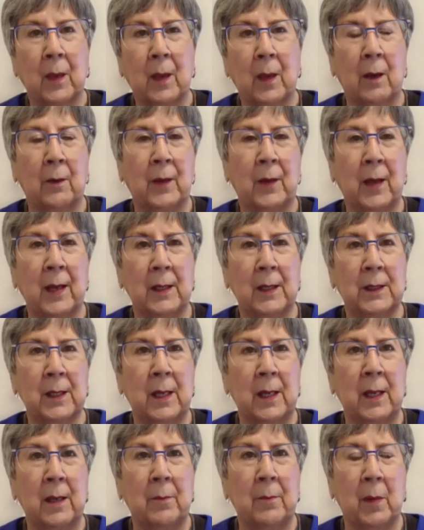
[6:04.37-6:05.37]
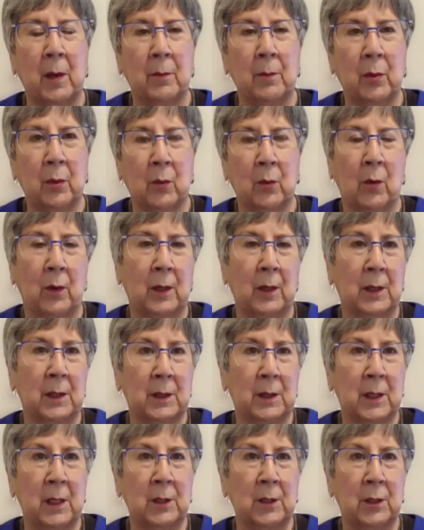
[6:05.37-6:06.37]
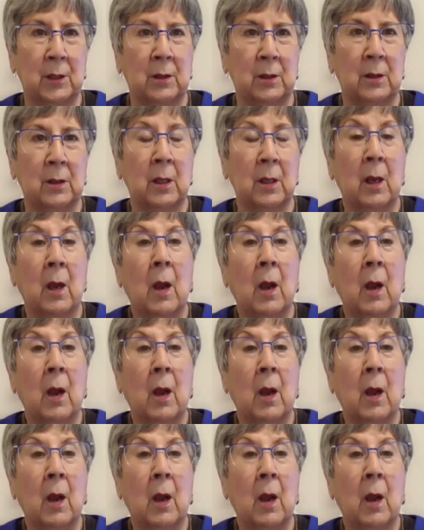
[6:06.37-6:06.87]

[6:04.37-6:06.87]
of ASAE member organizations